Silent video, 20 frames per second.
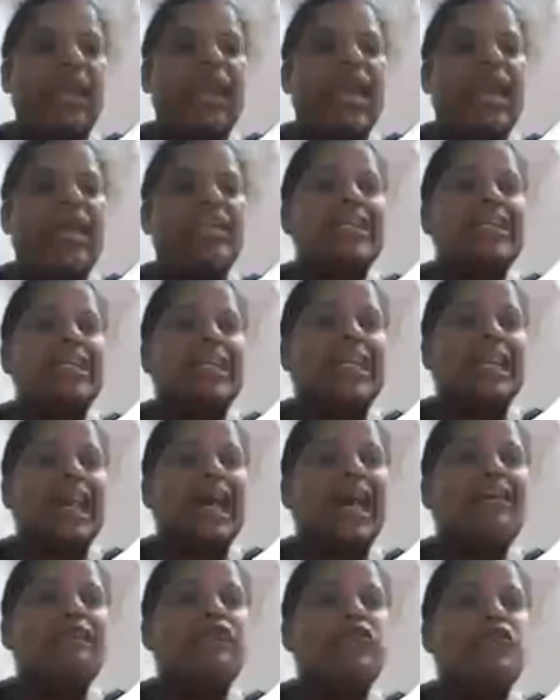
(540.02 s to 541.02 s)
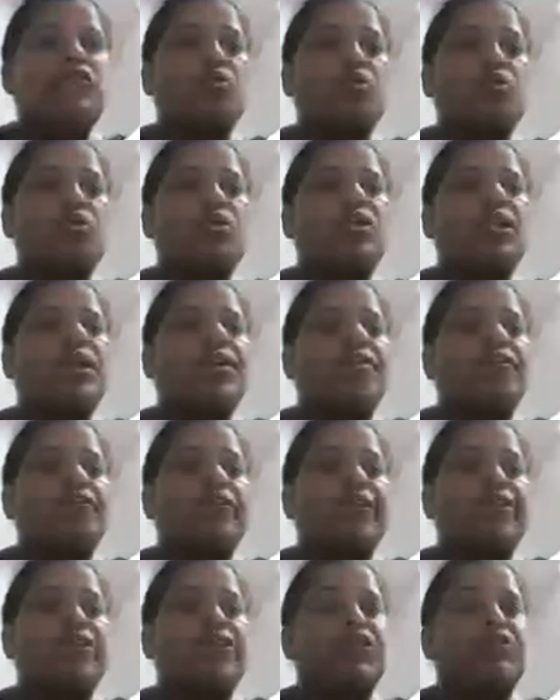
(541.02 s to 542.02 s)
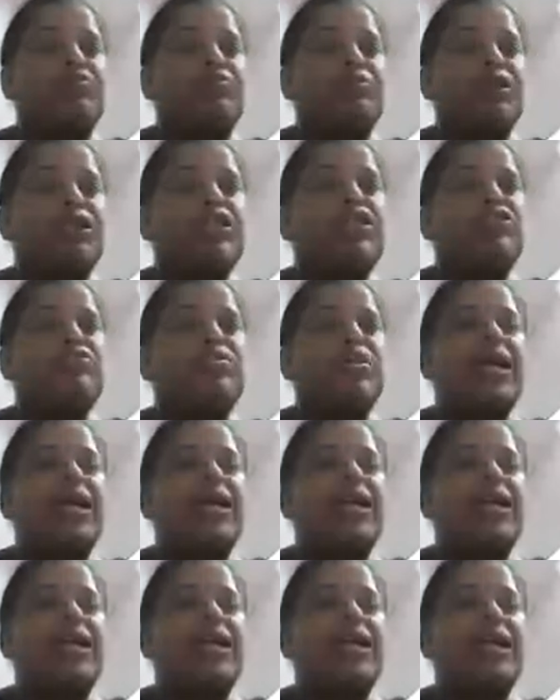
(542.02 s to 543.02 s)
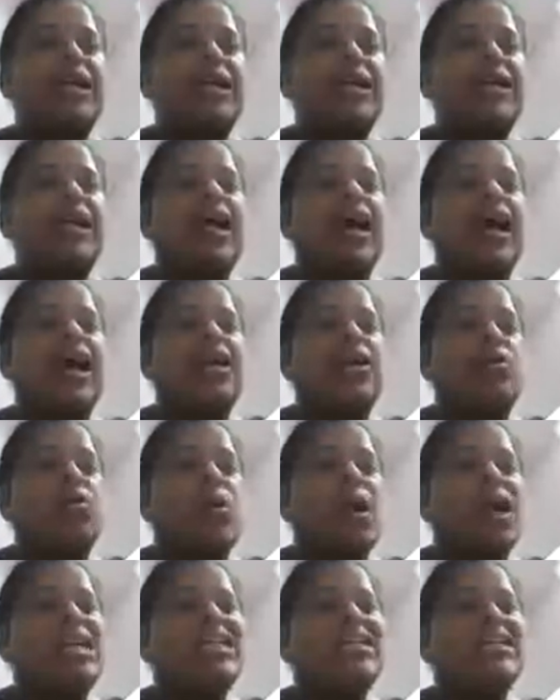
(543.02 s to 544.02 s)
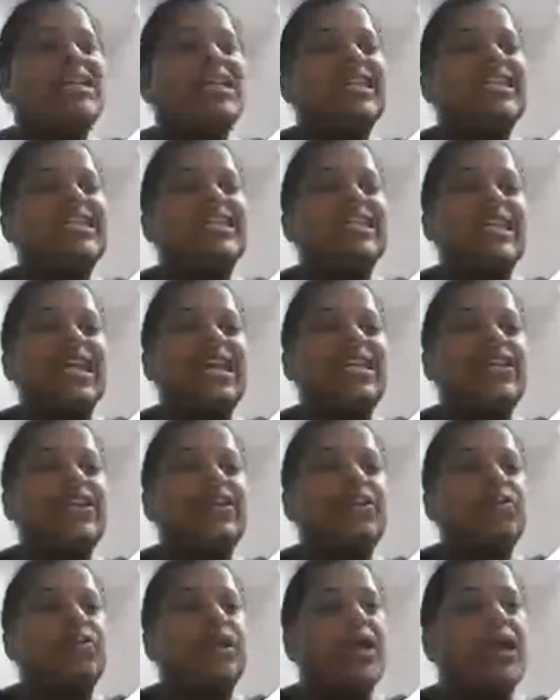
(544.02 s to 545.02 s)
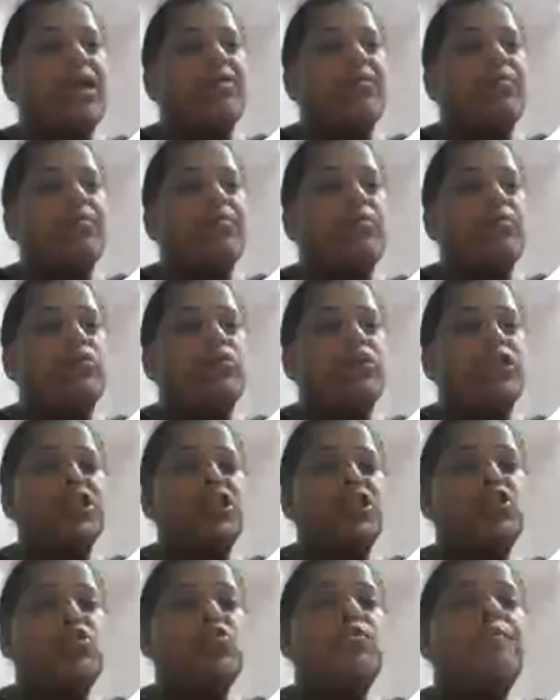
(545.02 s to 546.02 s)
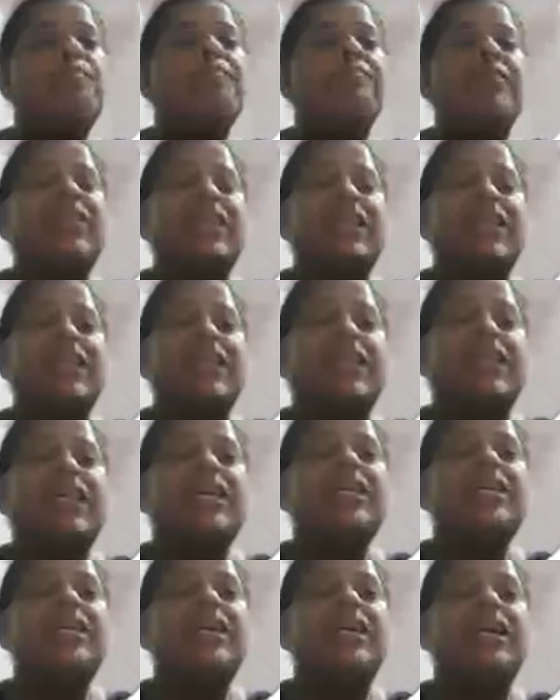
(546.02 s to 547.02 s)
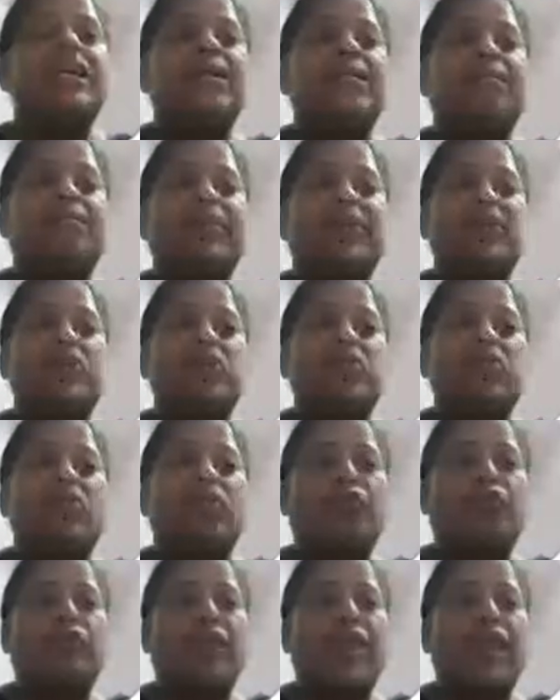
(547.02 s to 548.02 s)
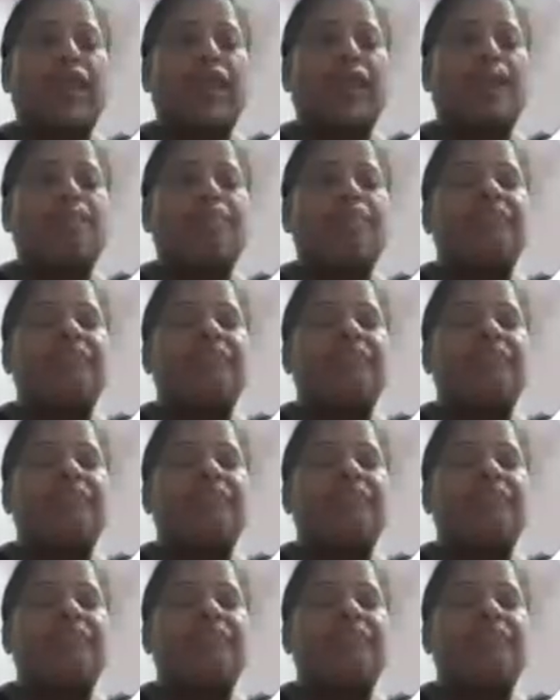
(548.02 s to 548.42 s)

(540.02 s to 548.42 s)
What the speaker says: As the graph shows, first you need to cut a cake, and once it's cut, you can proceed to eat a piece of cake.